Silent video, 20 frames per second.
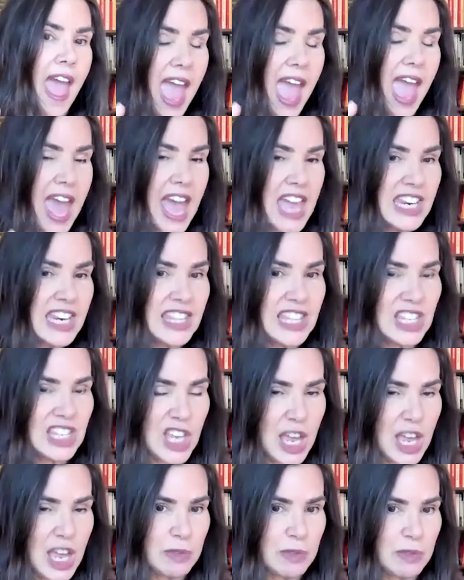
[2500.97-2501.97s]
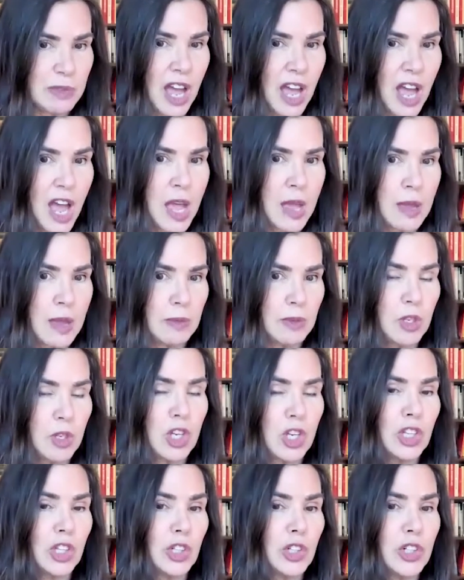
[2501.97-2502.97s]
And at the same time, you
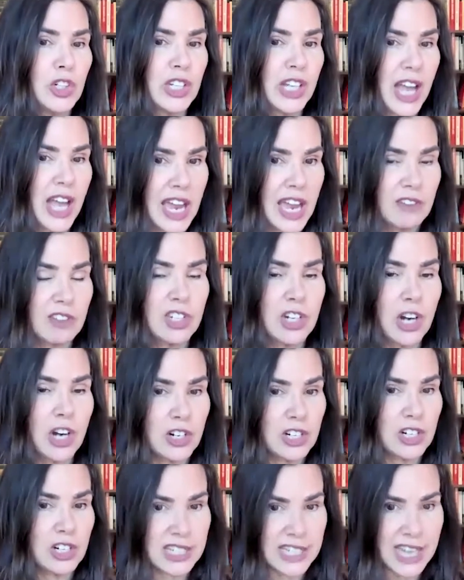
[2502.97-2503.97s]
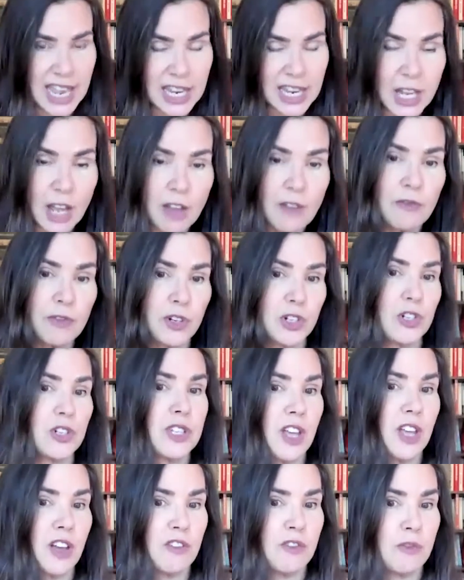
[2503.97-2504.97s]
can learn to kind of start to stand up for
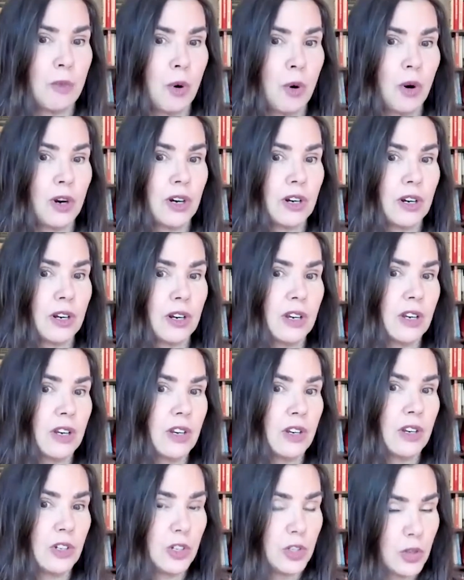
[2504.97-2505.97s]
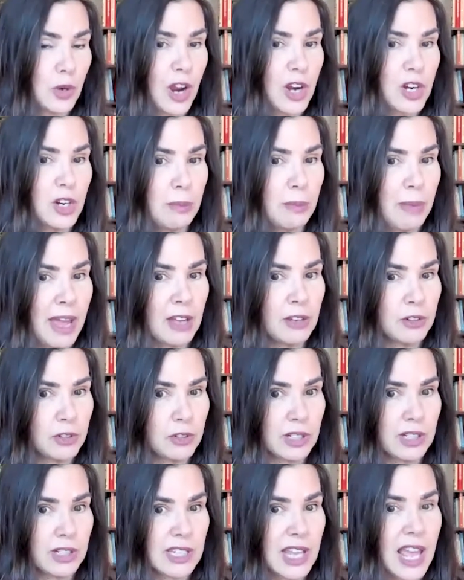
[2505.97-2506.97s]
yourself more, to draw your
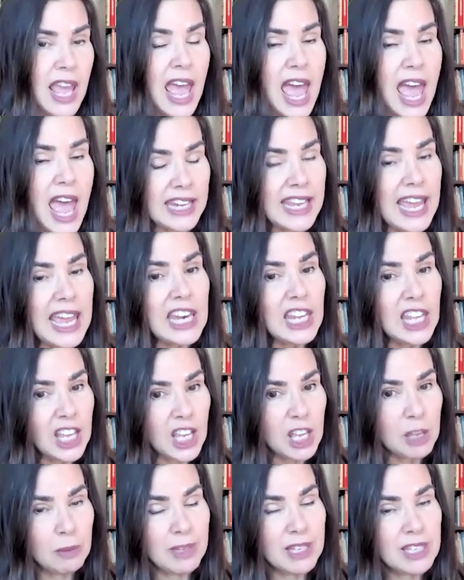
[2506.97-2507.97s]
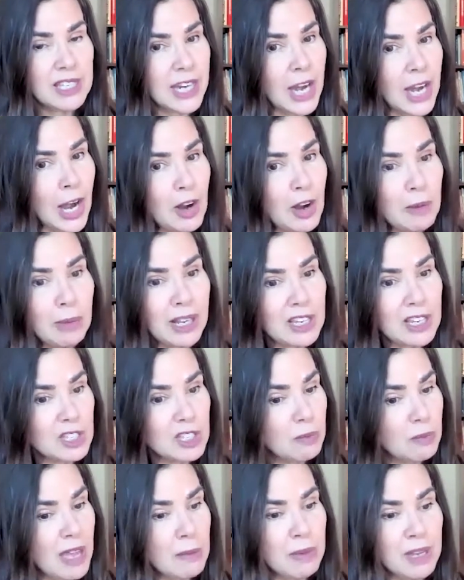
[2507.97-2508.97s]
boundaries. And again, it can be scary because
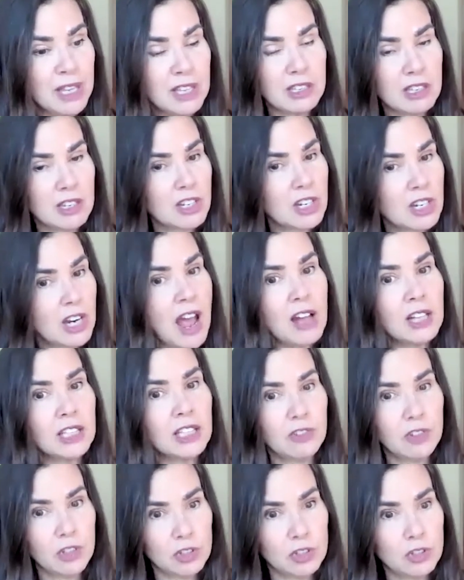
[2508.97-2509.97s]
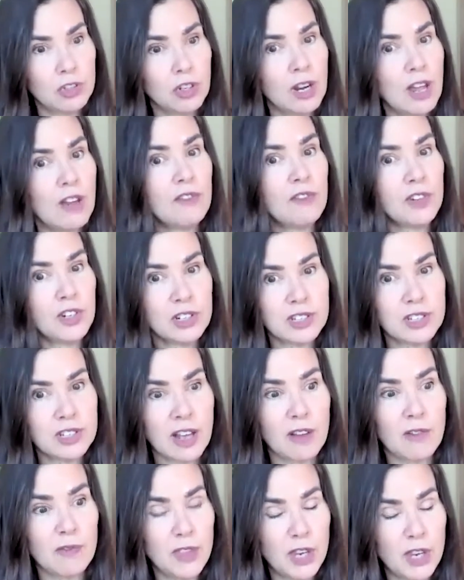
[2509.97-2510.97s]
maybe as a child, if you stood up for
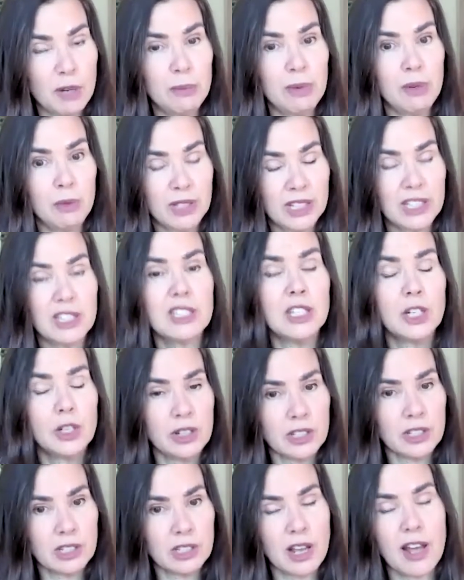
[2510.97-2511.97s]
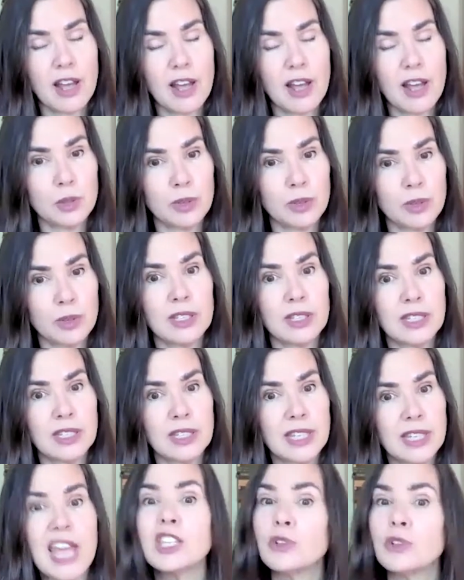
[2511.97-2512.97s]
yourself, there'd be really serious
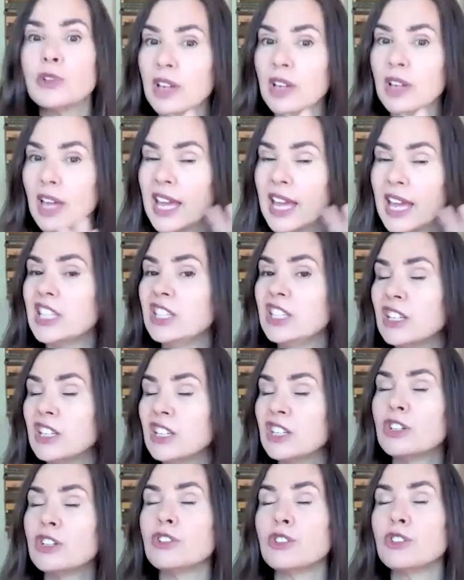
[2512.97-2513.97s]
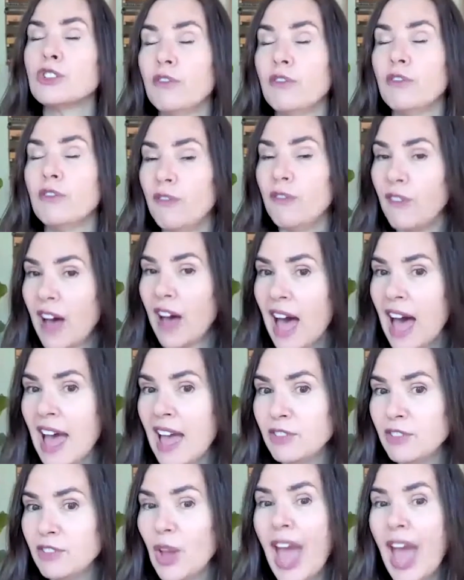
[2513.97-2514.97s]
consequences. And so again, just to
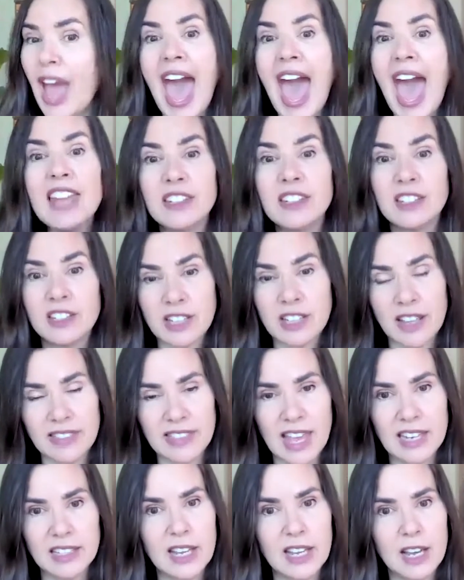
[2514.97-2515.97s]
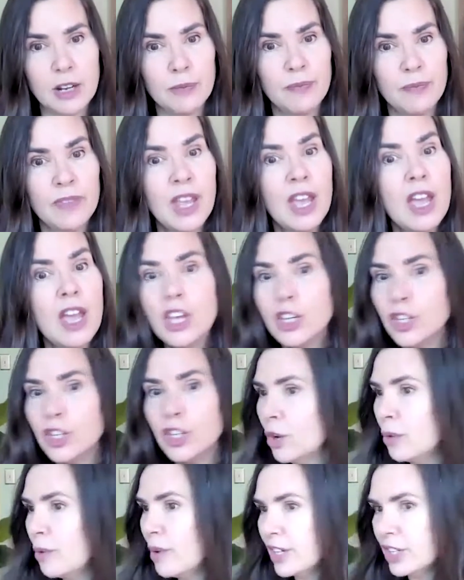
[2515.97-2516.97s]
survive, you had to shut that down.
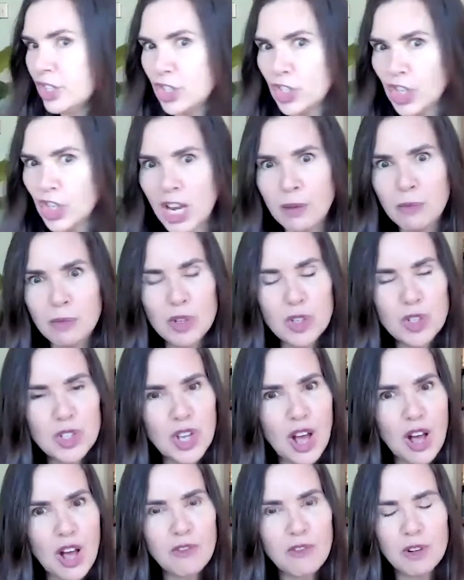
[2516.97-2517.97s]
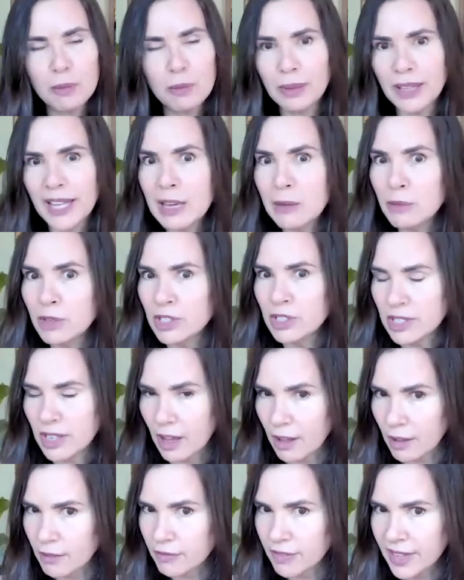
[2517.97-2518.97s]
You don't want to shame yourself or blame
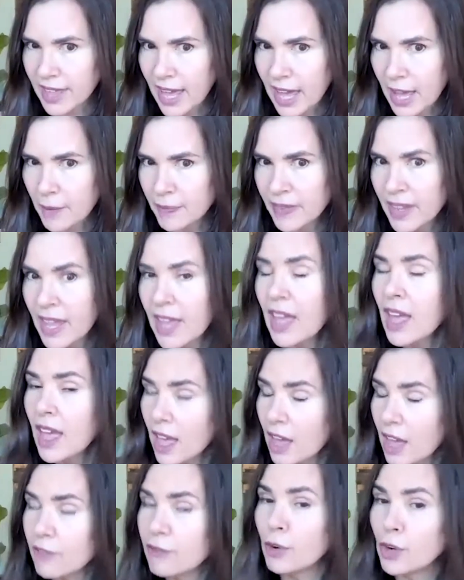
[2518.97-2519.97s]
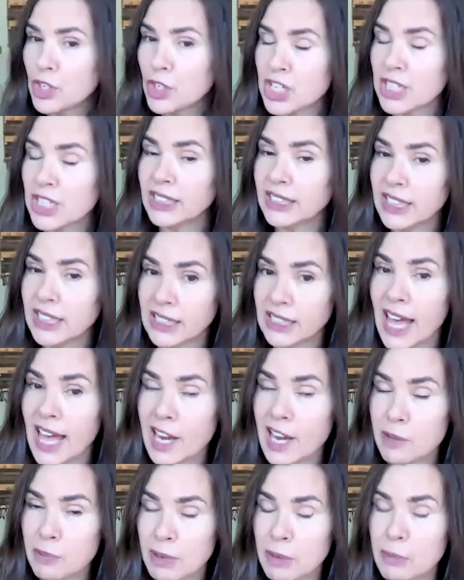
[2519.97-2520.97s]
yourself for that. Unfortunately, a
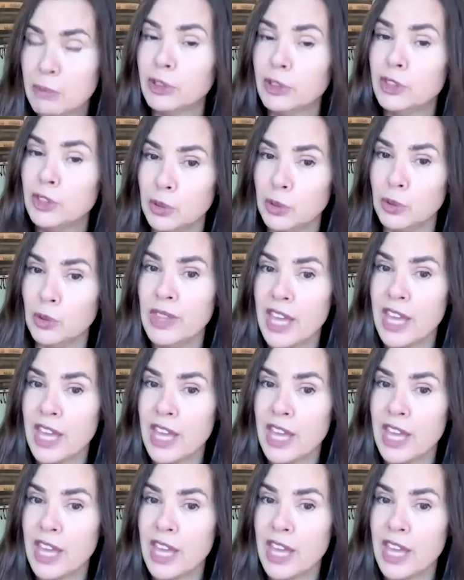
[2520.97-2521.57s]
lot of people do.